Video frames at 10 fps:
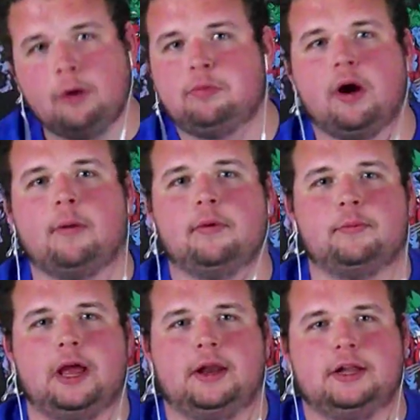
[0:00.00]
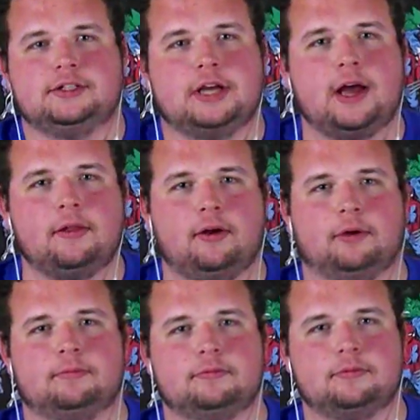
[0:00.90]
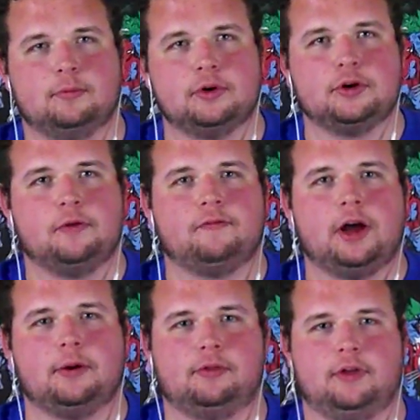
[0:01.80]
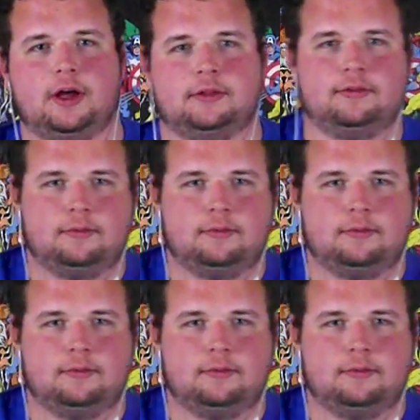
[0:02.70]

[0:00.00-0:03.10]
problem, man. And Tyler, what are your final thoughts?